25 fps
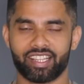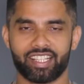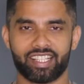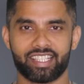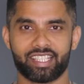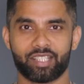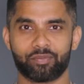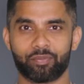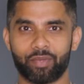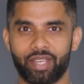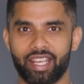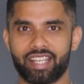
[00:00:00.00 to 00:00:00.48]
This
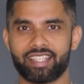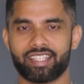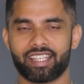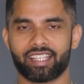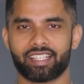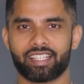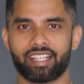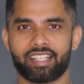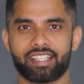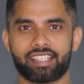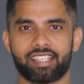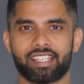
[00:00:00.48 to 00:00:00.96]
is
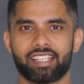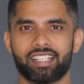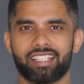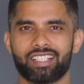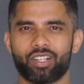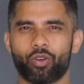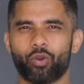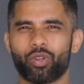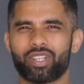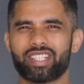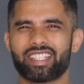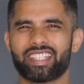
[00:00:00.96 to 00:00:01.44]
amazing. This
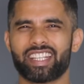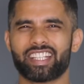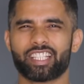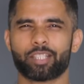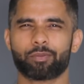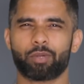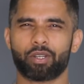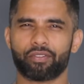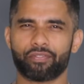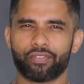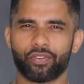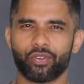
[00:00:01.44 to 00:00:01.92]
only takes
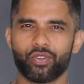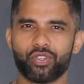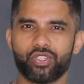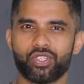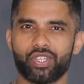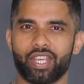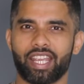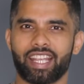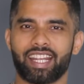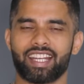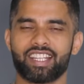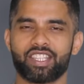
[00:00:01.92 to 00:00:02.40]
about a few
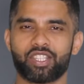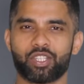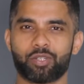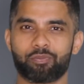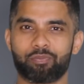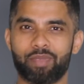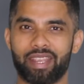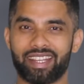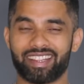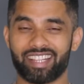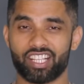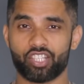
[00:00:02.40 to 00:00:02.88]
seconds to
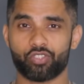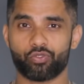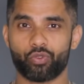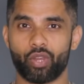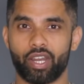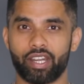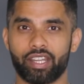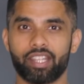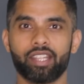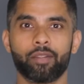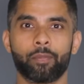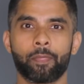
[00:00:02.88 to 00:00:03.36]
make this
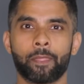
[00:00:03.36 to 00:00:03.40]
ready,